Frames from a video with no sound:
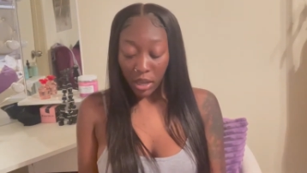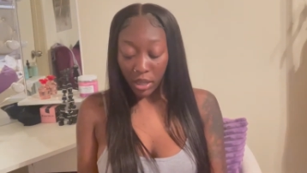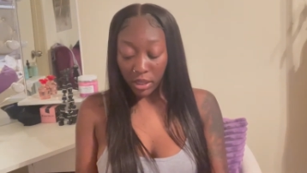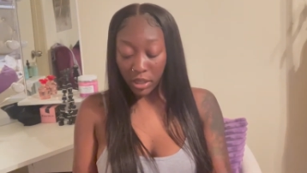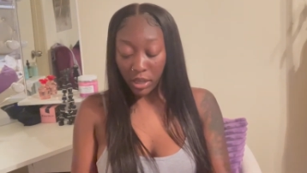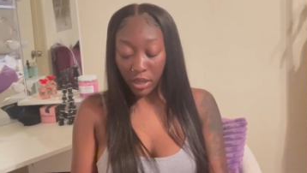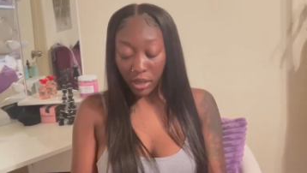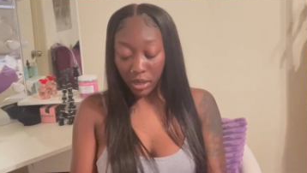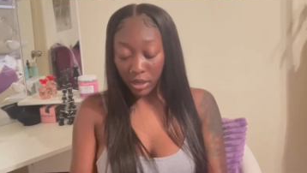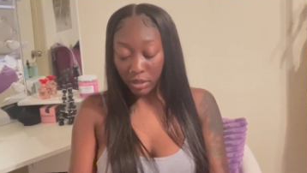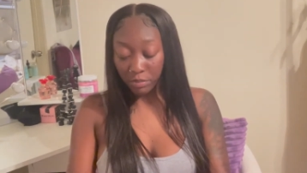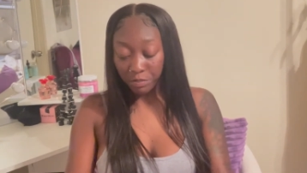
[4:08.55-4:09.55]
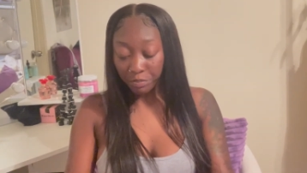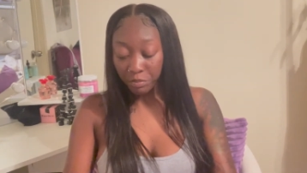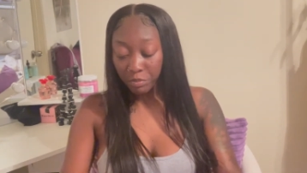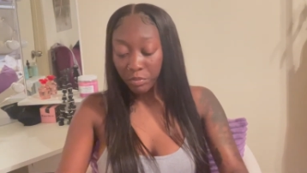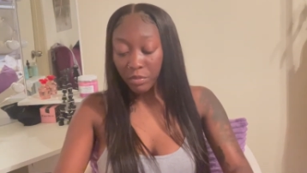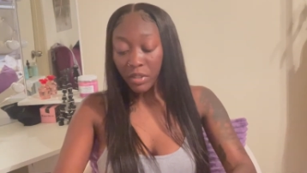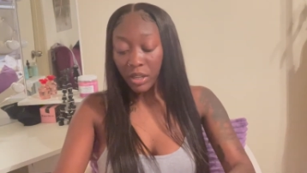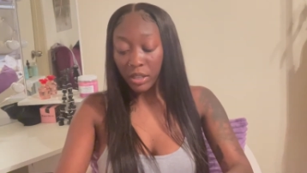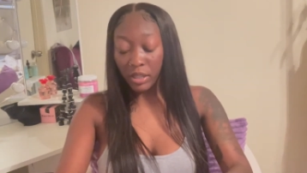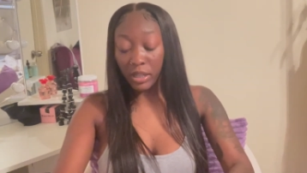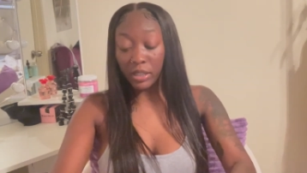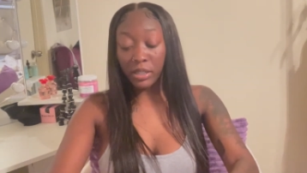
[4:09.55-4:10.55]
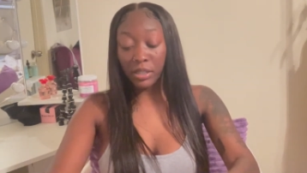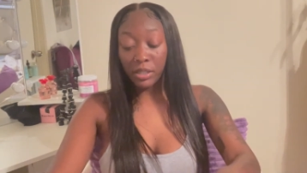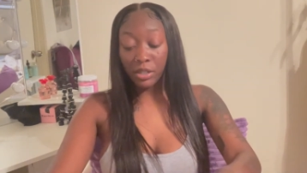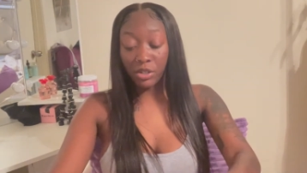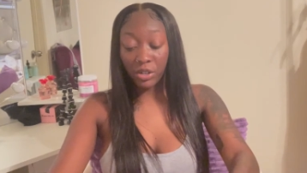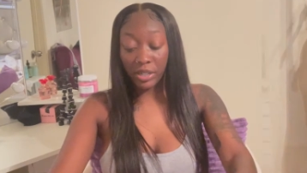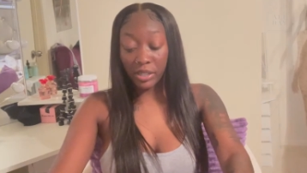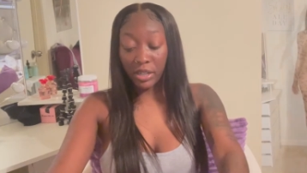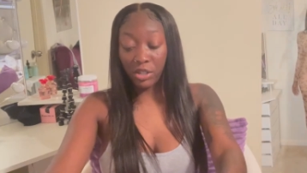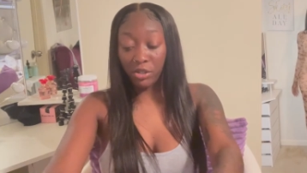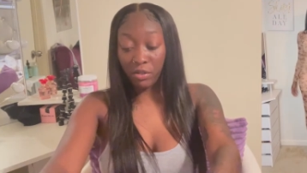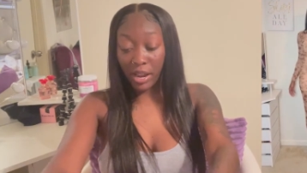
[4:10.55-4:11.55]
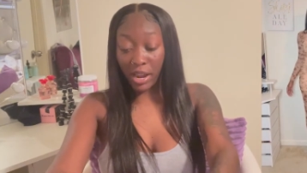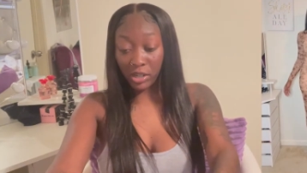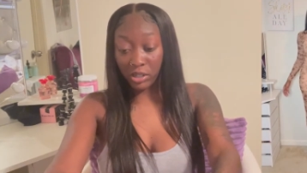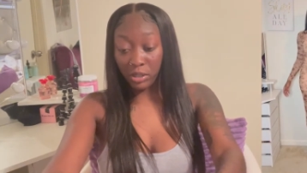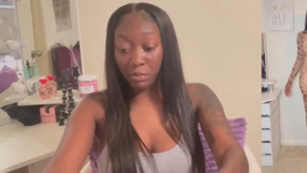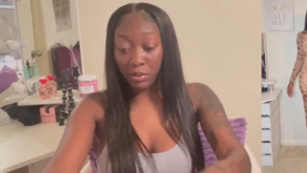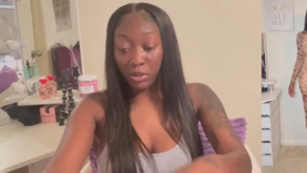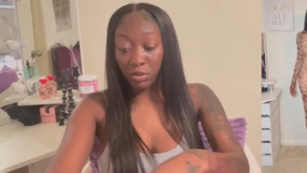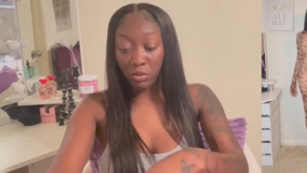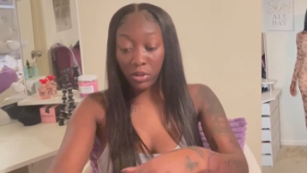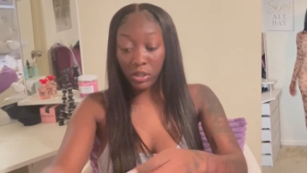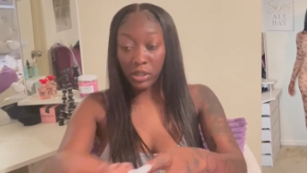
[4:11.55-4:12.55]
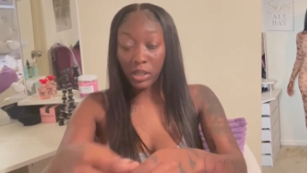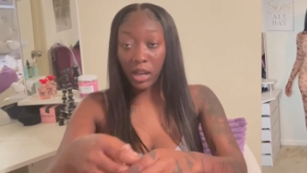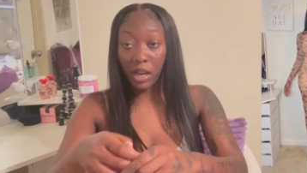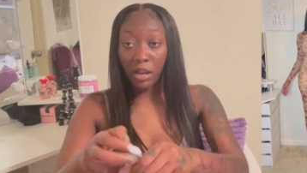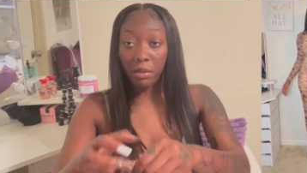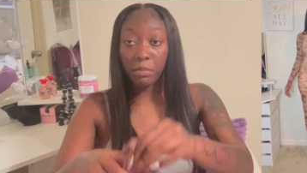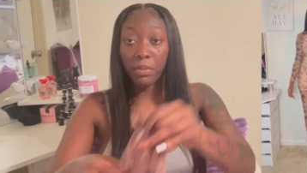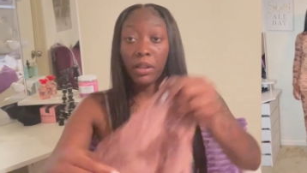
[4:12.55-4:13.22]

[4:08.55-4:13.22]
And then this is the dress that you actually put on top.